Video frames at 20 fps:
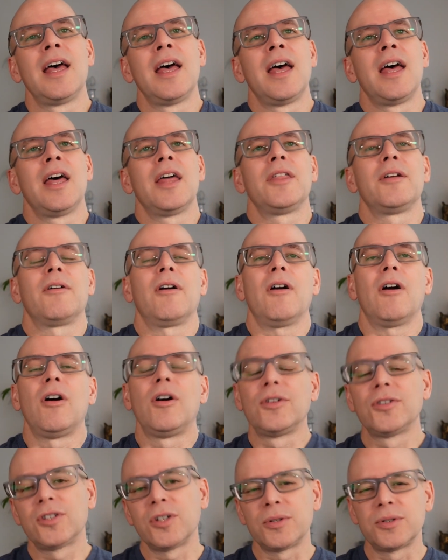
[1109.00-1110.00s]
There are
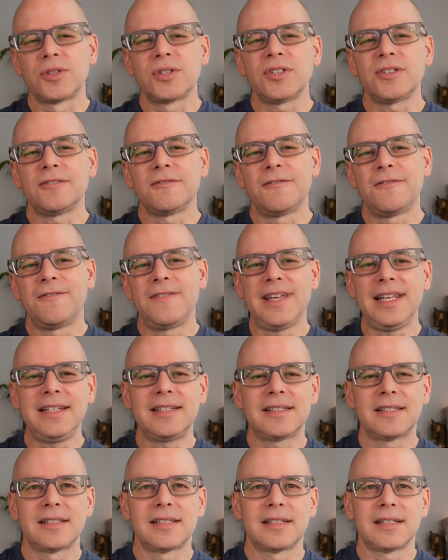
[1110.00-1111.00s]
also certain
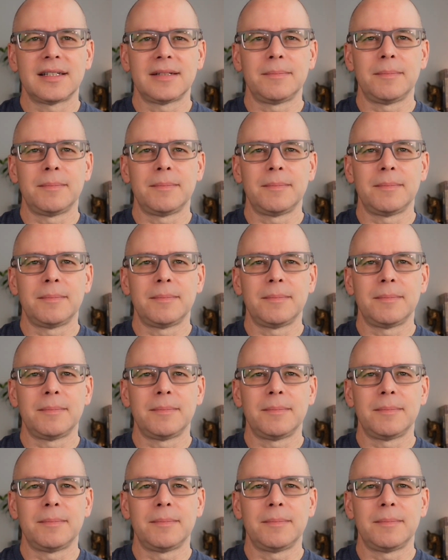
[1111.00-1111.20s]
feats,